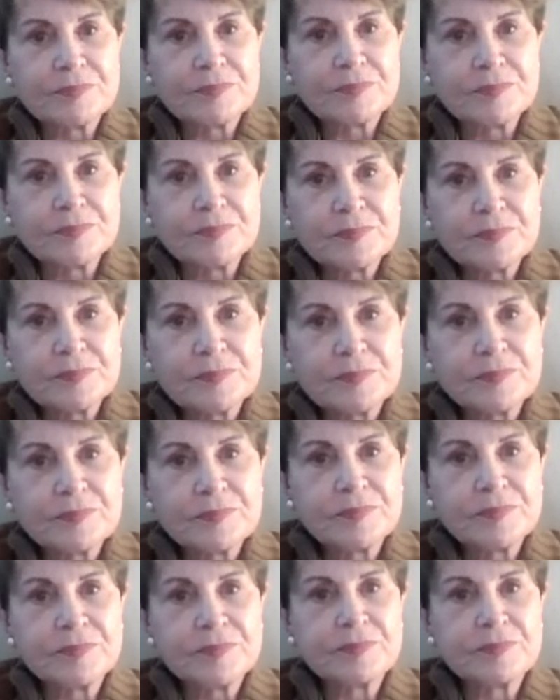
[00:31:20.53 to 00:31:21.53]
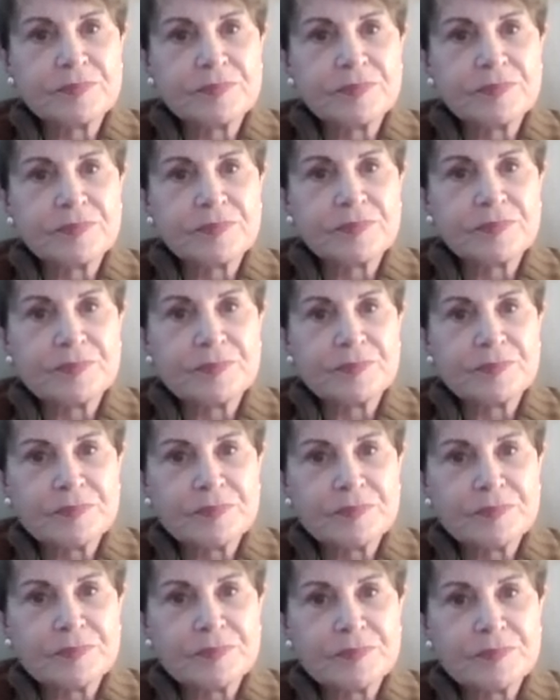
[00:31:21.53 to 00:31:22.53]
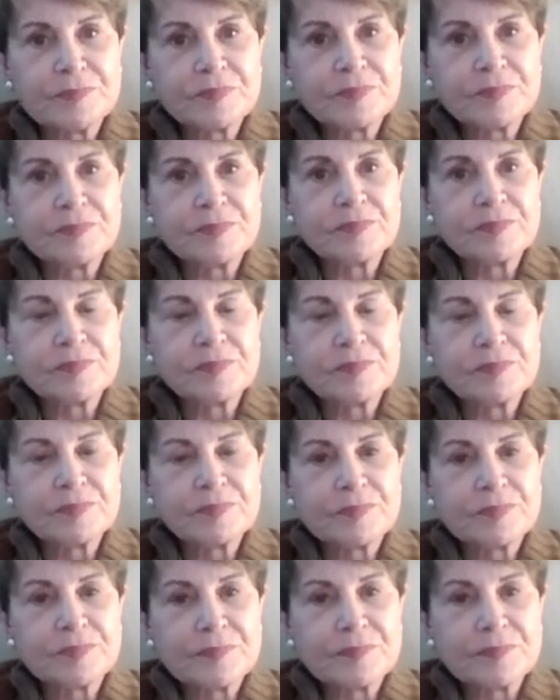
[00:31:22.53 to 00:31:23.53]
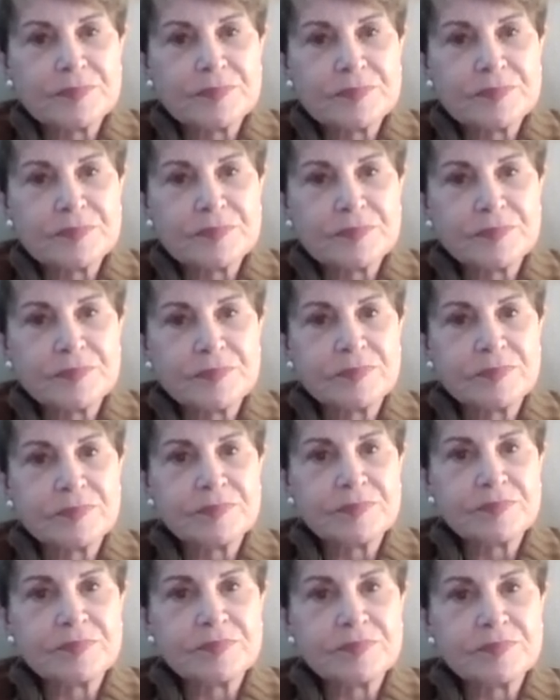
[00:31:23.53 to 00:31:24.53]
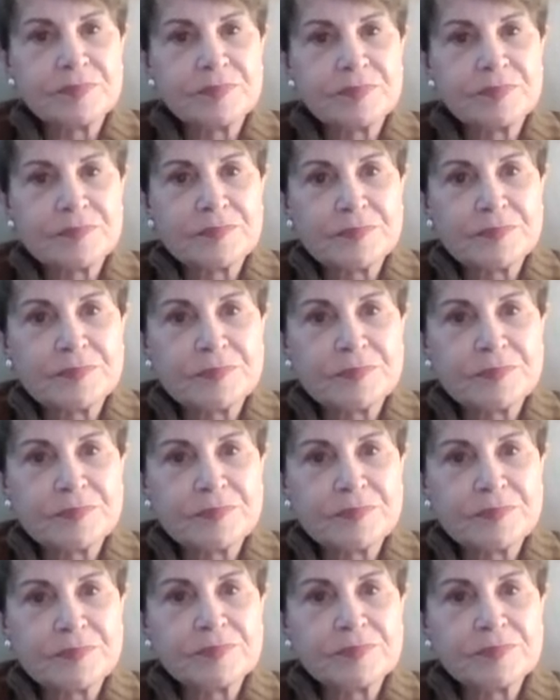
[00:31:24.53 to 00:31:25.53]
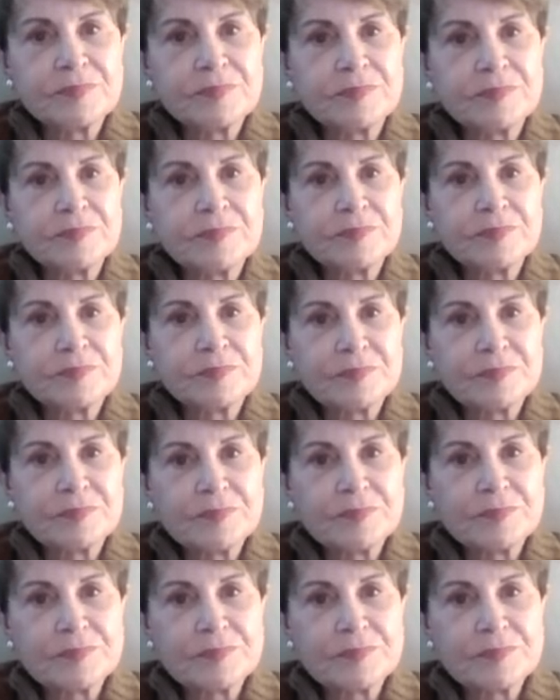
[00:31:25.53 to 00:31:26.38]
(not speaking)